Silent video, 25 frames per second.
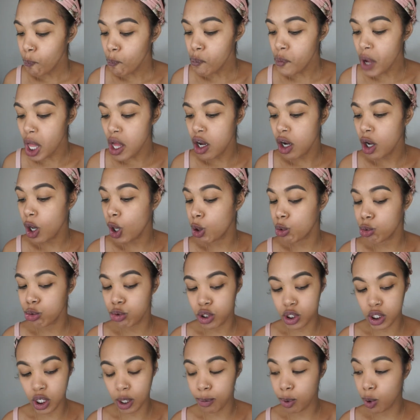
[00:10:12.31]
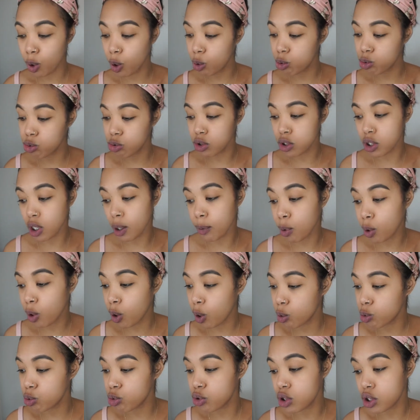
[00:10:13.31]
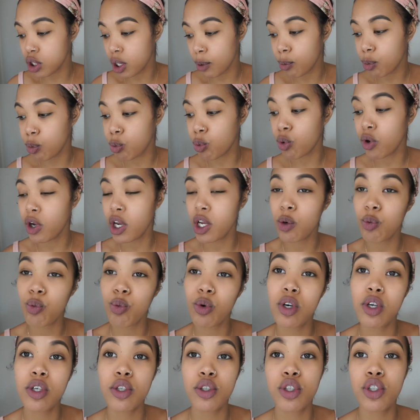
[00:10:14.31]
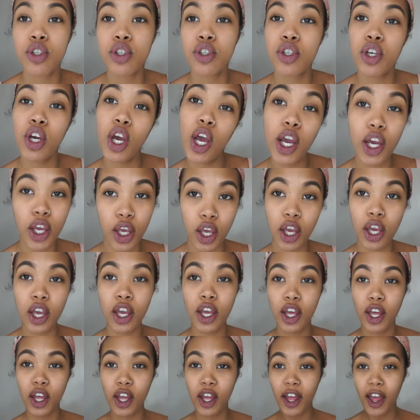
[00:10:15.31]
Hold up. Wait one second.